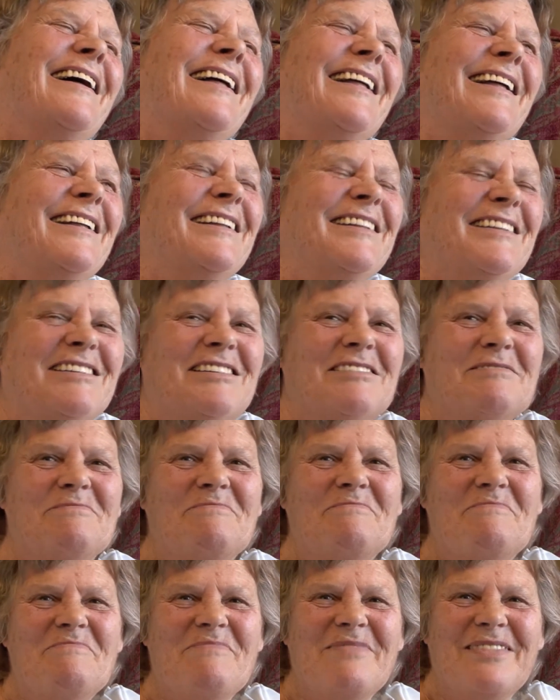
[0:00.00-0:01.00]
And I'm
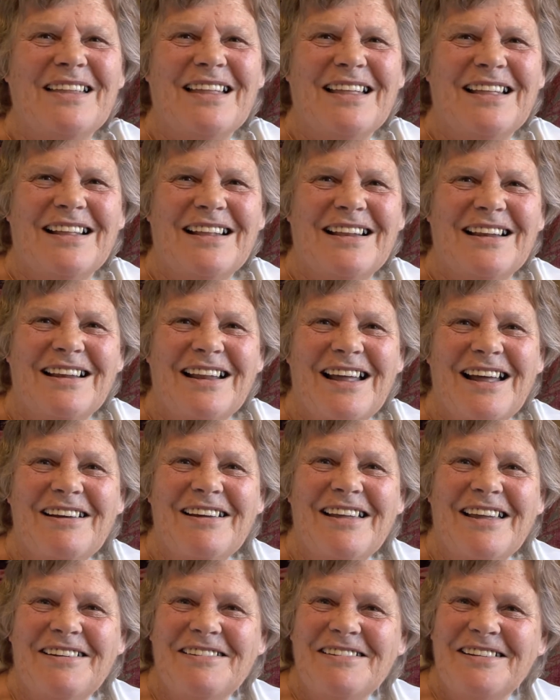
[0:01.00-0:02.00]
fascinated now, because I don't know
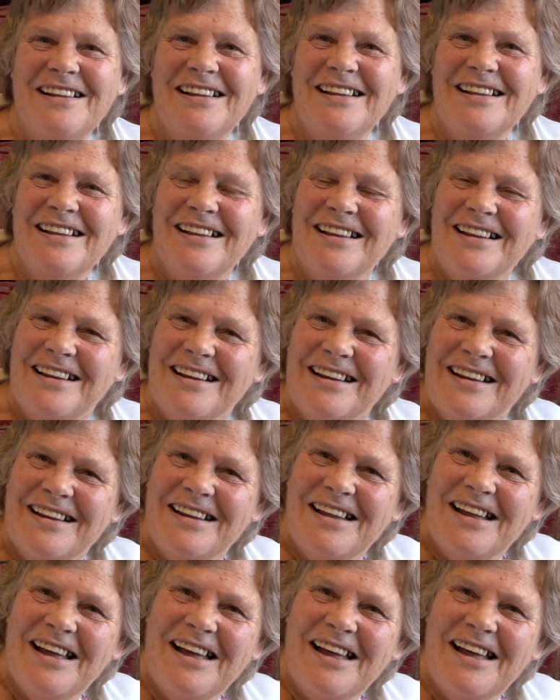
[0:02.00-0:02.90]
what the story is.